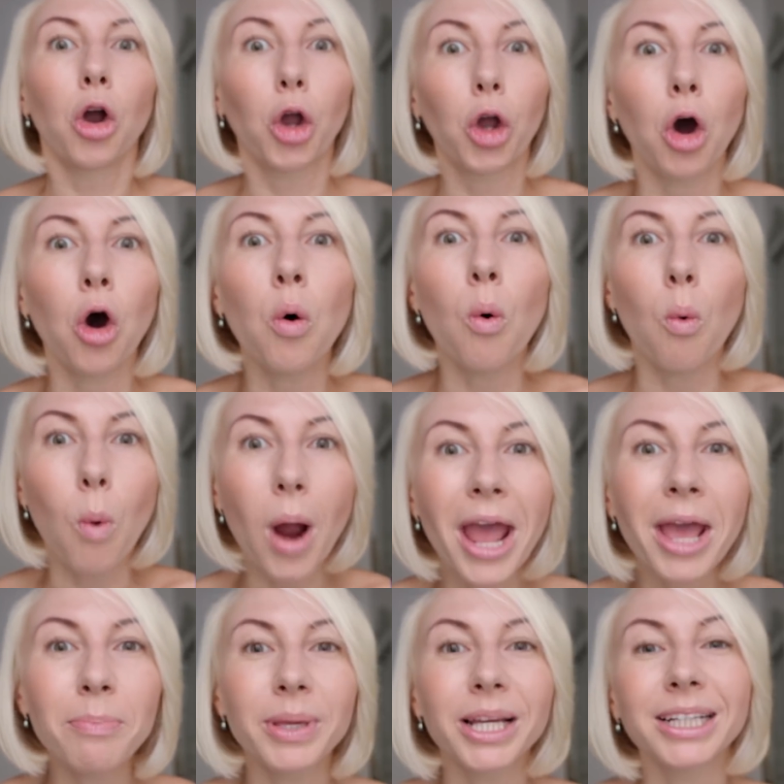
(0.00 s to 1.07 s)
go
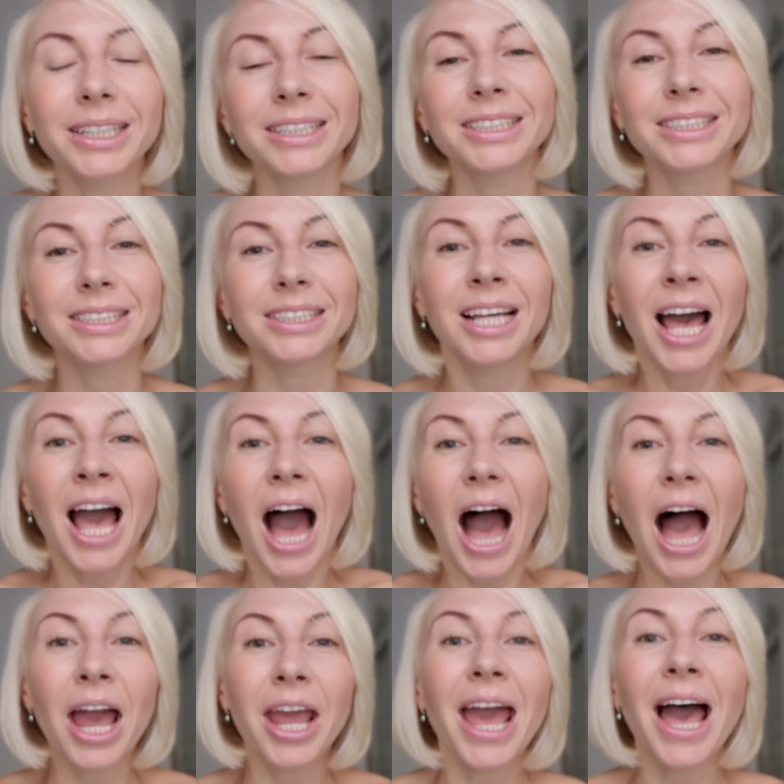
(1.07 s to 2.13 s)
away, because
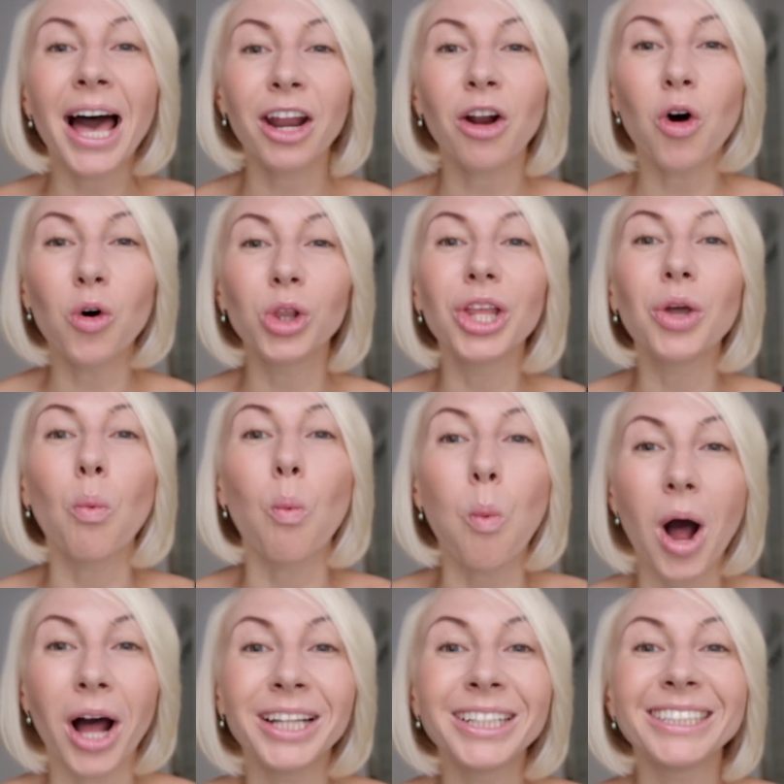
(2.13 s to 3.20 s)
I had only
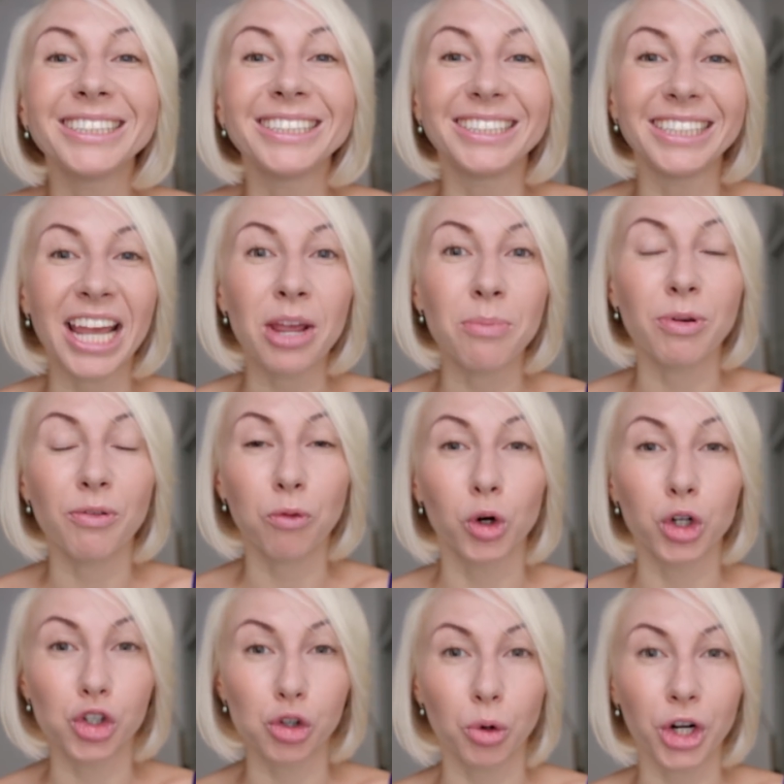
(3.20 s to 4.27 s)
one day
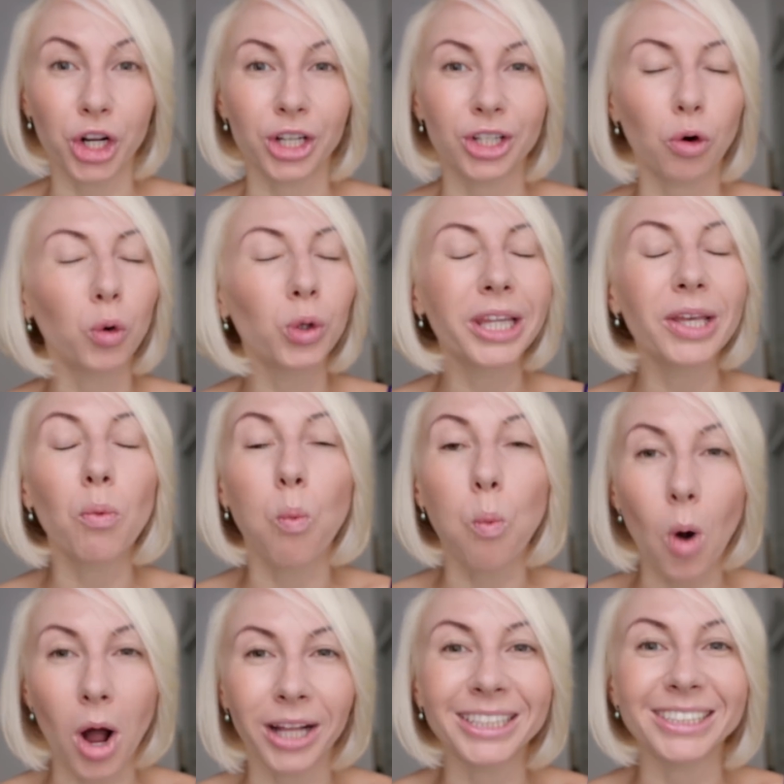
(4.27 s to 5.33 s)
before Jordan, only
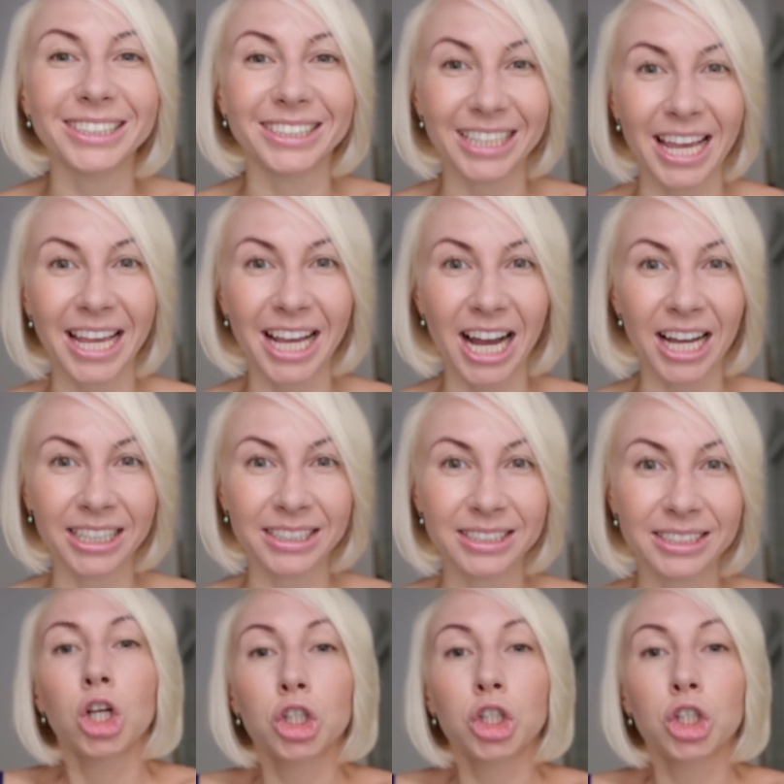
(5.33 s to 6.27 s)
one day, guys.